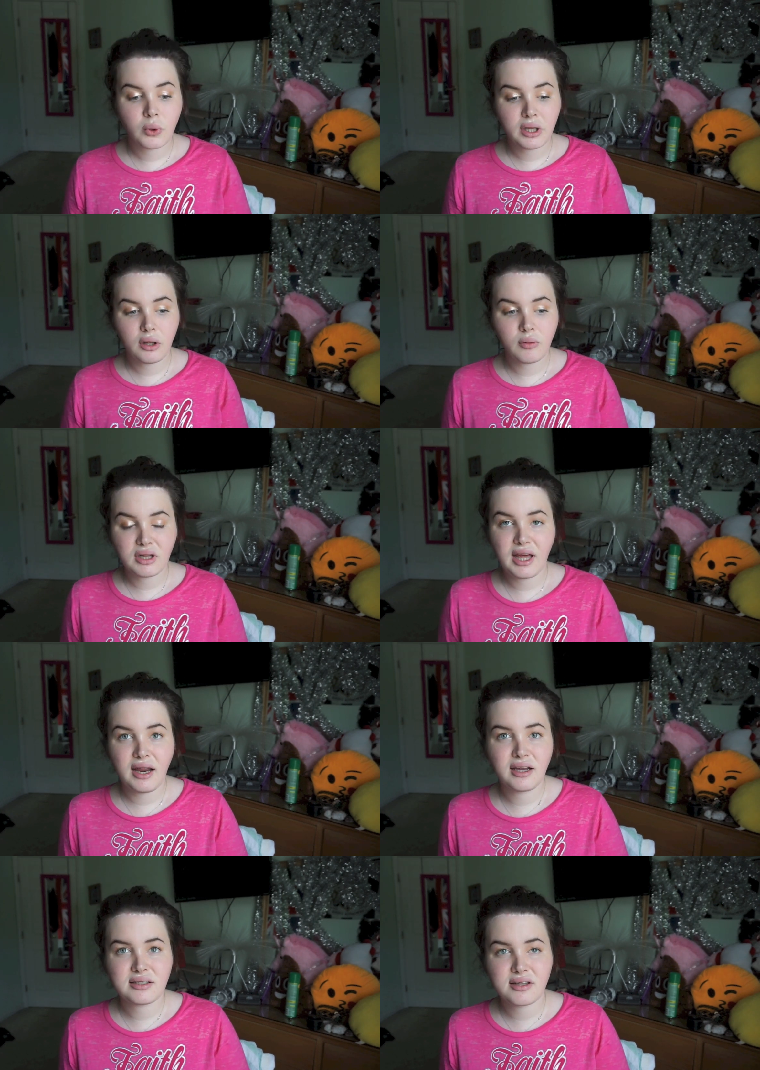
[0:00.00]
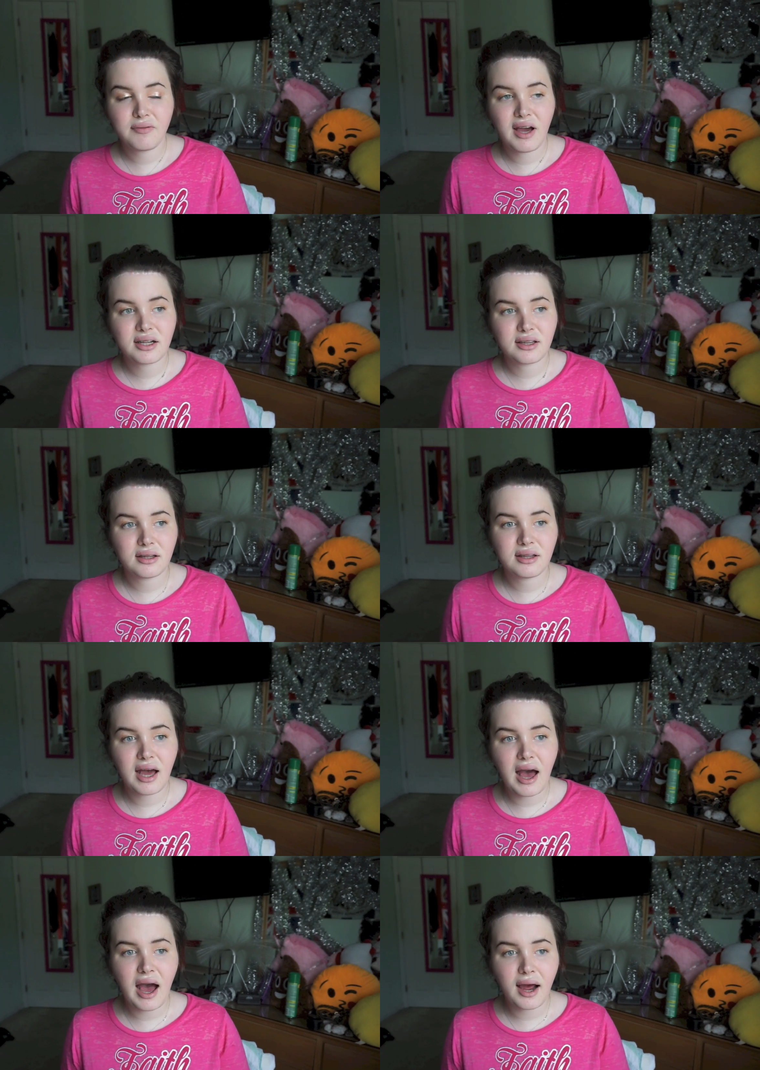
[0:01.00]
Really related to the fact
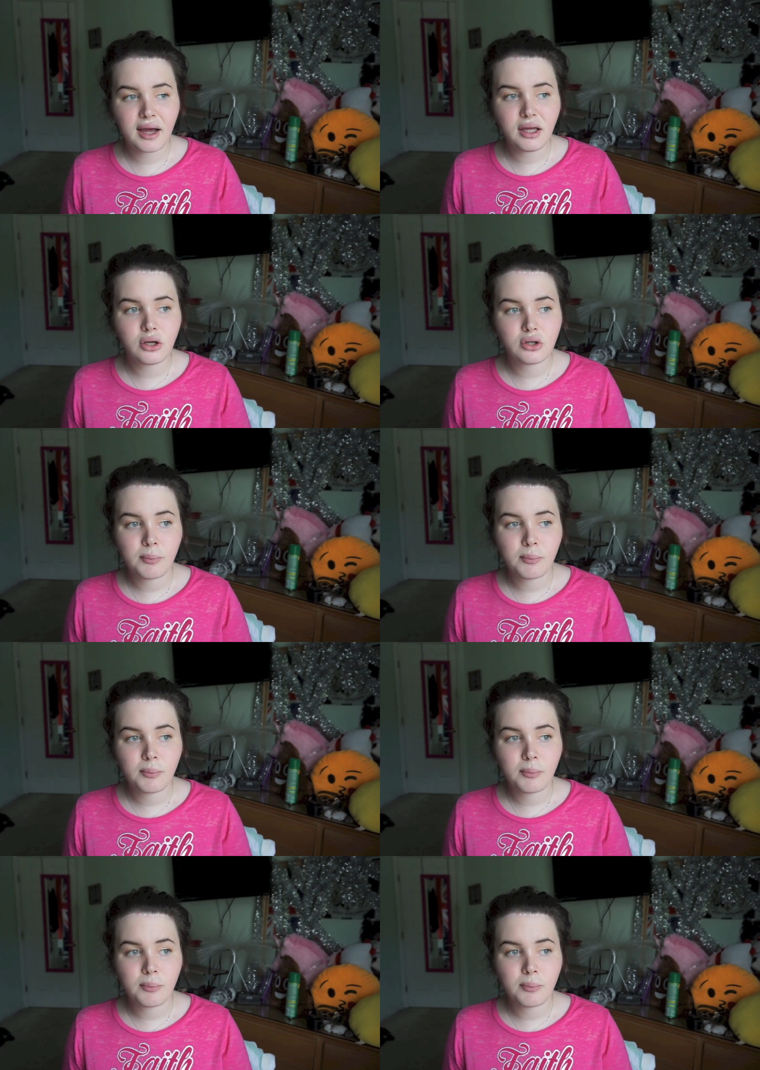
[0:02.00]
that I